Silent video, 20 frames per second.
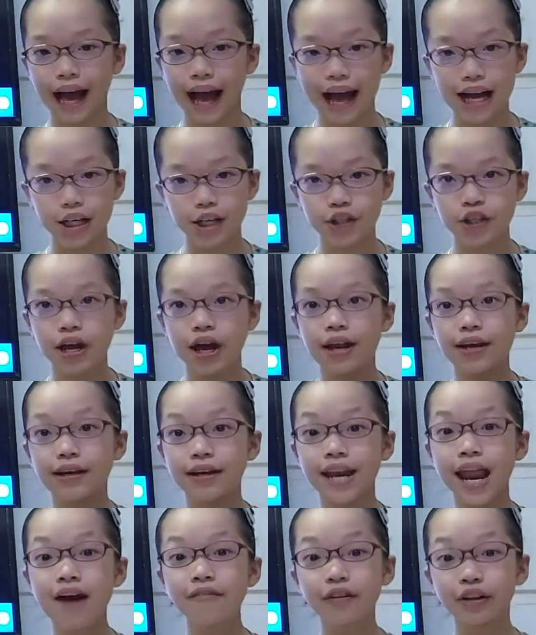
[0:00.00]
cash,
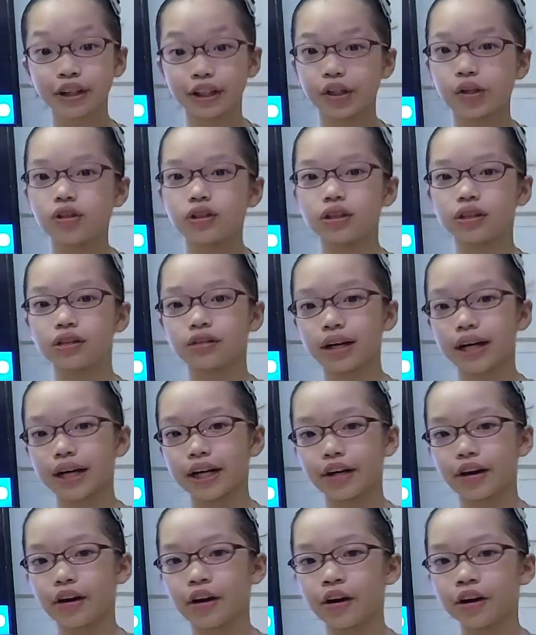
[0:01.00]
never use
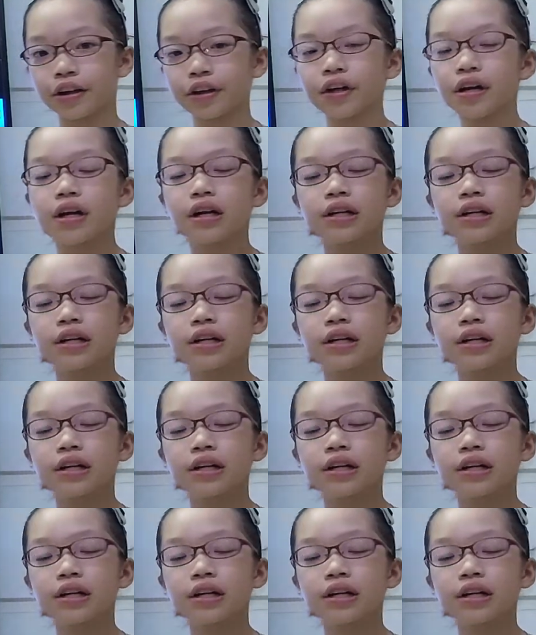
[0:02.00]
credit card.